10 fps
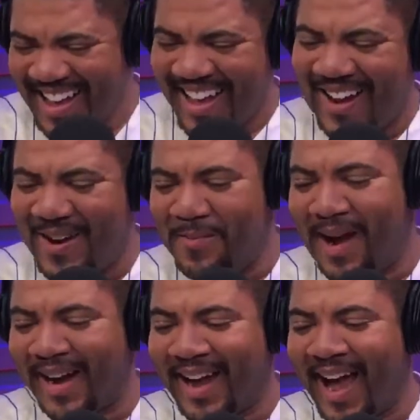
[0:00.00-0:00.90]
Oh
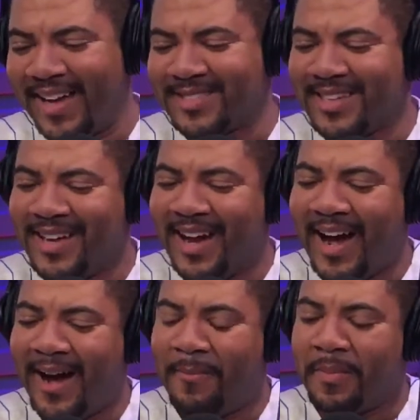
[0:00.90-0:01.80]
my gosh.
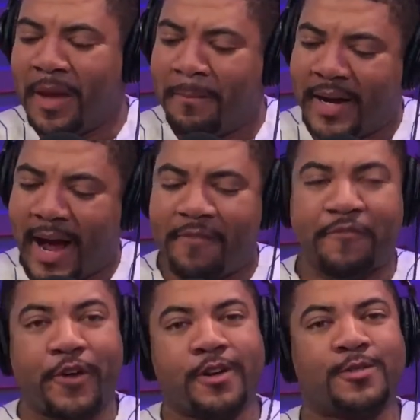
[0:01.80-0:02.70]
But I
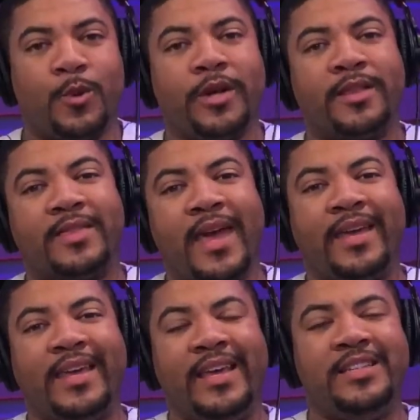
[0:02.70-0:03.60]
first want to
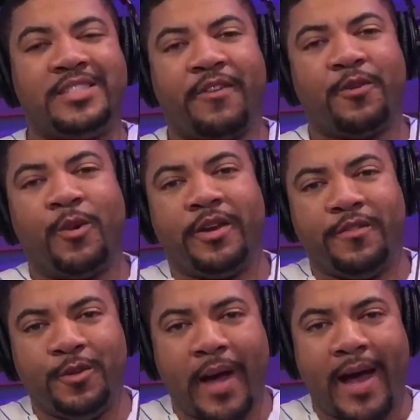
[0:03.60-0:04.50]
thank each and every one of
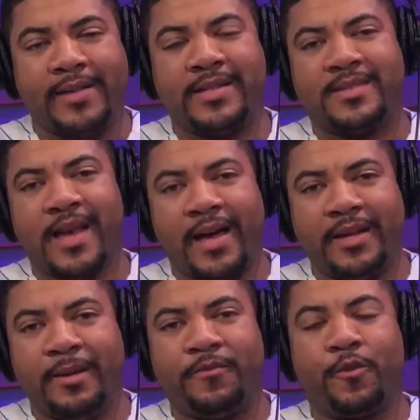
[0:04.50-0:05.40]
you guys that signed
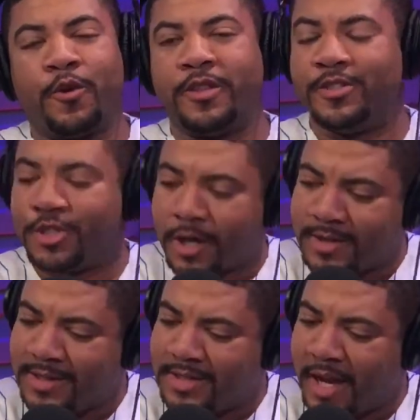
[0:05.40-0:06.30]
up for the
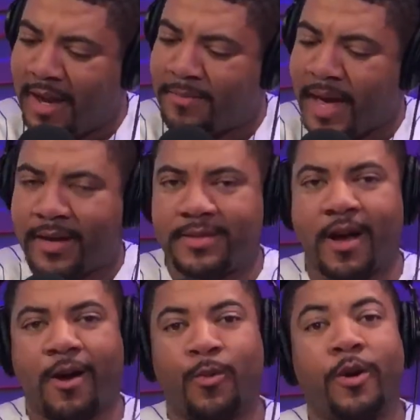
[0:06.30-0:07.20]
Jersey Jam. That is
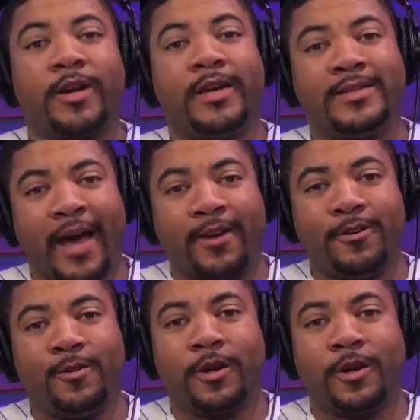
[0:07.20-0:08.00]
our working title.